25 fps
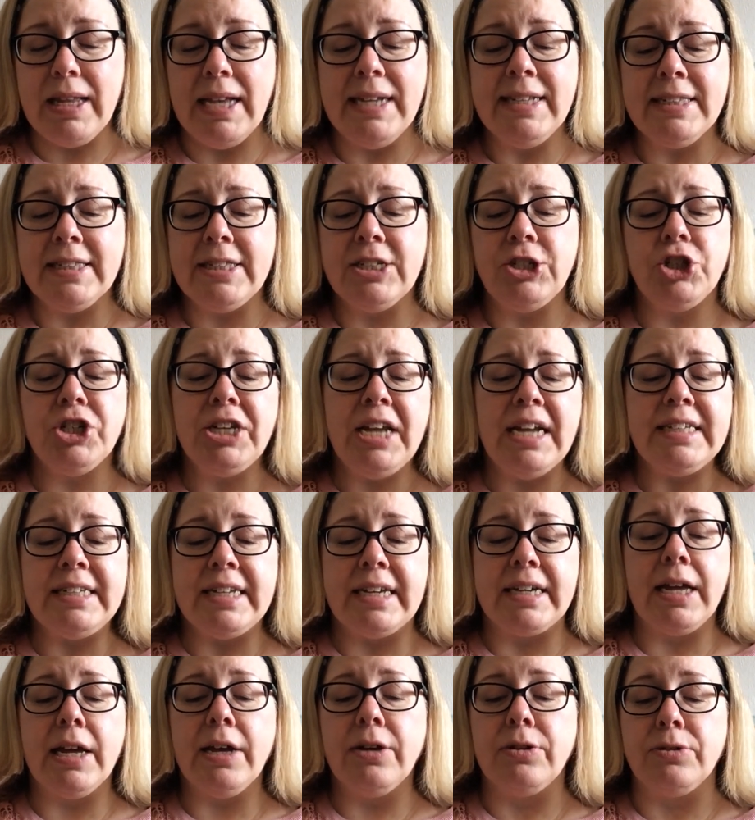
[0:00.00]
It's the
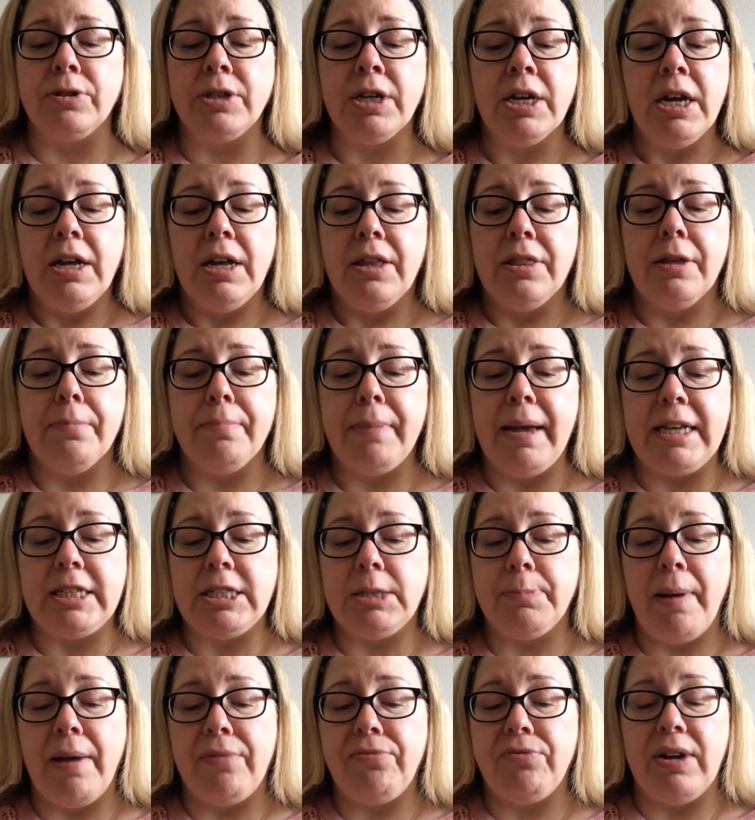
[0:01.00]
genetic code that
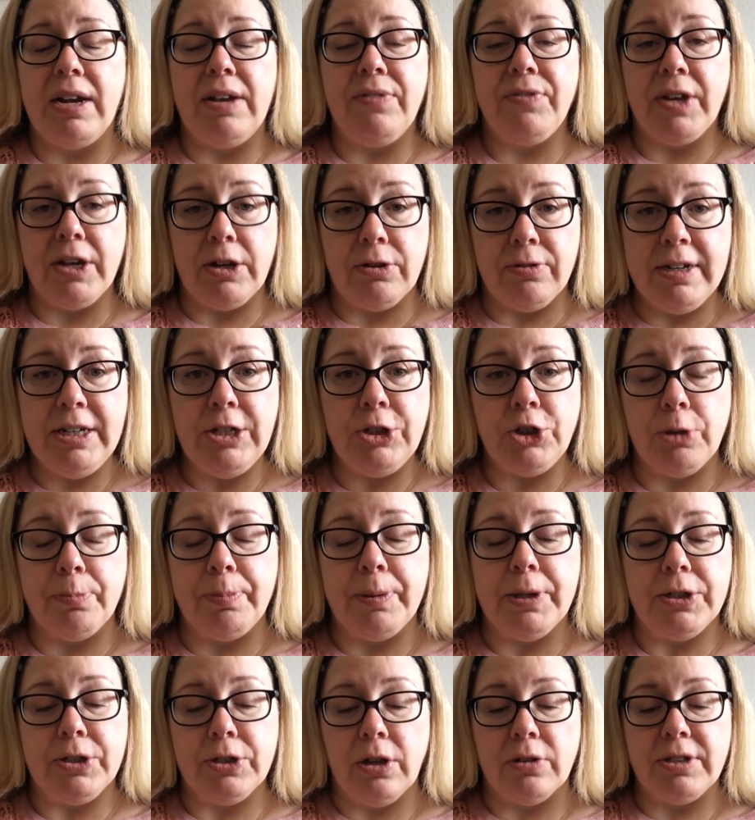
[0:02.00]
makes up every living creature,
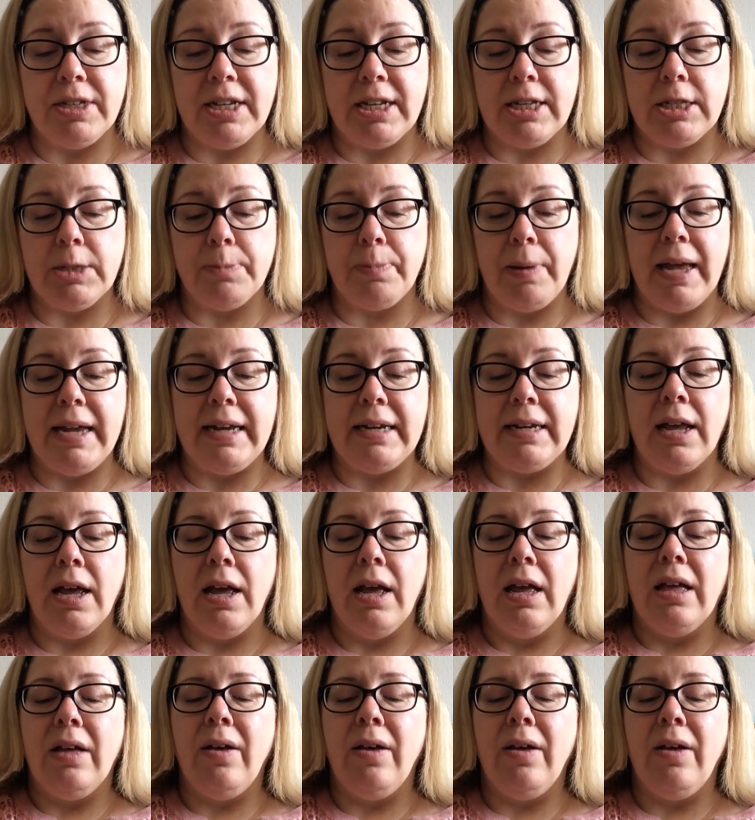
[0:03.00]
Bertolt explained.